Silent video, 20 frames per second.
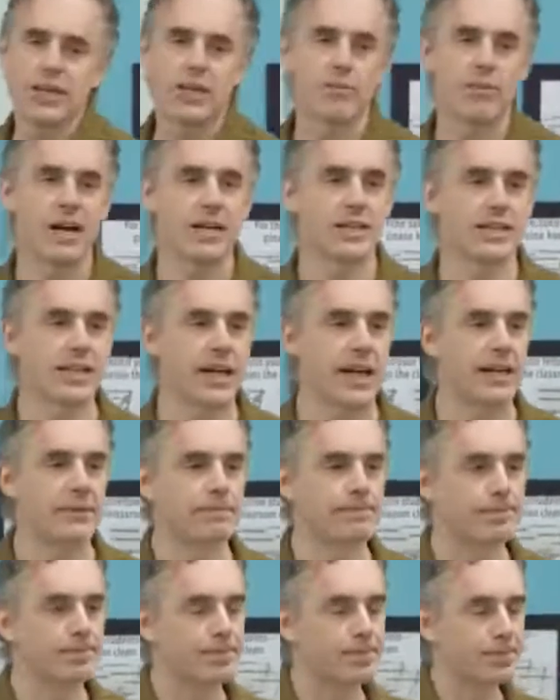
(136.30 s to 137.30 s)
And you might say,
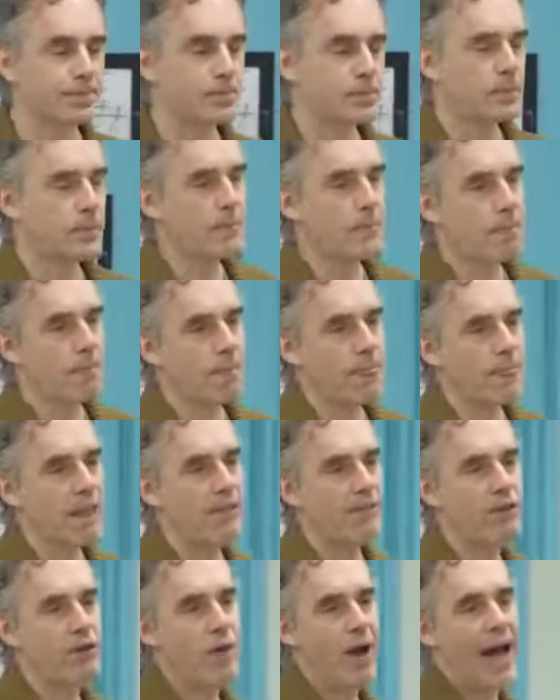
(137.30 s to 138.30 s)

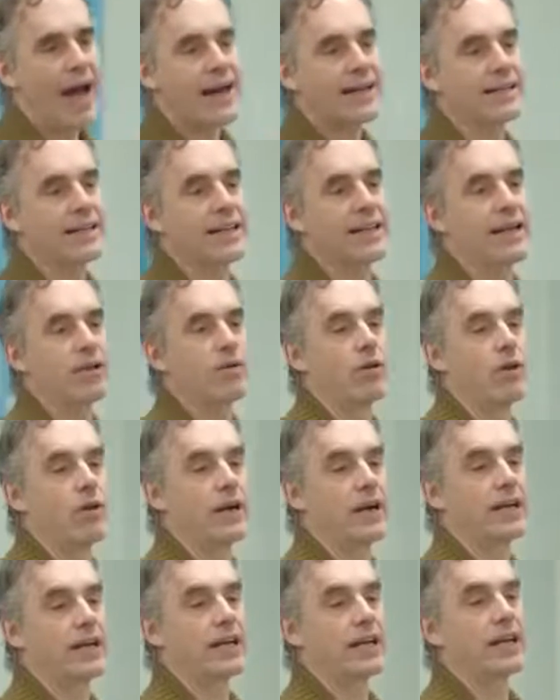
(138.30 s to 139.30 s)
if you acted
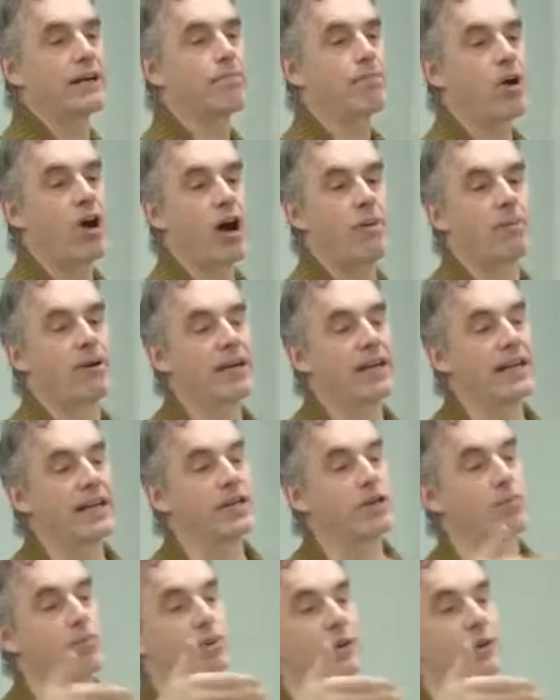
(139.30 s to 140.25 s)
heroically, properly, and